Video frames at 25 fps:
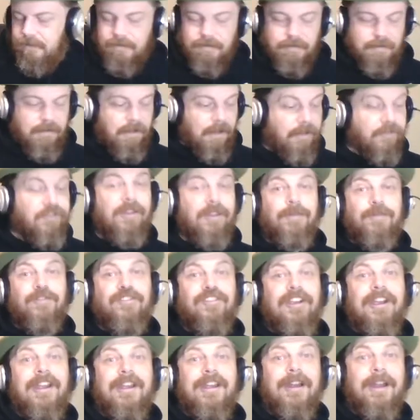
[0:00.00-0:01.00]
I'll double
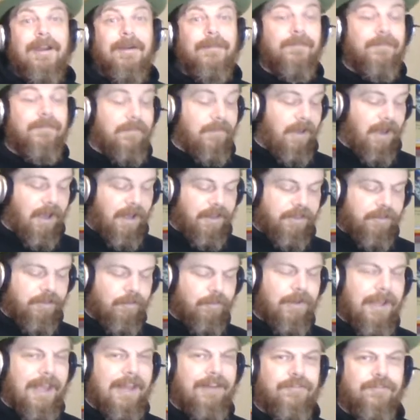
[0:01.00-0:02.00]
check. I thought
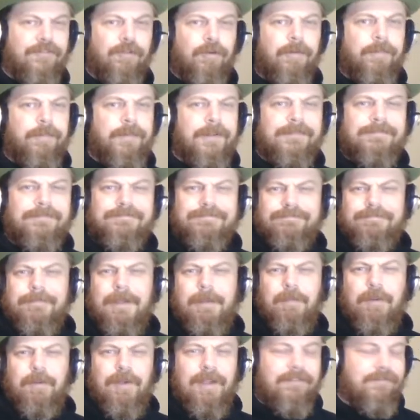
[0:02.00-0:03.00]
we had 4, but
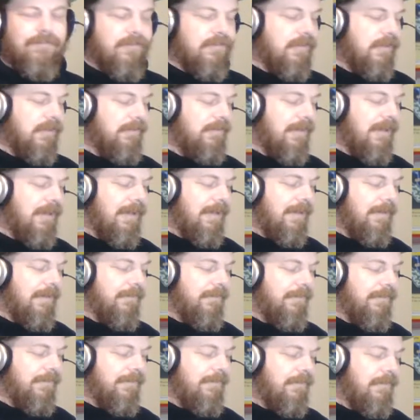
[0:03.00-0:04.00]
maybe we have 3.
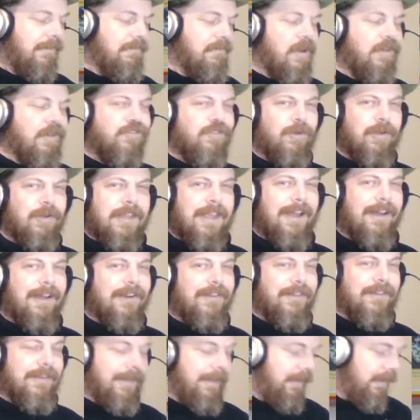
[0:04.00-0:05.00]
I'll do a count
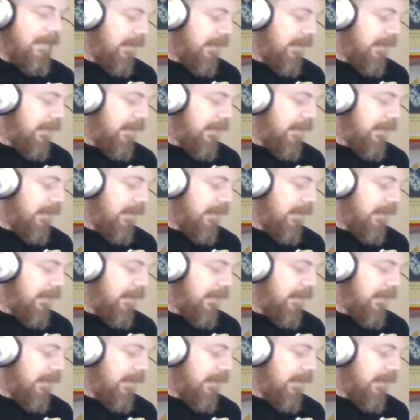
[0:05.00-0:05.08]
at the end,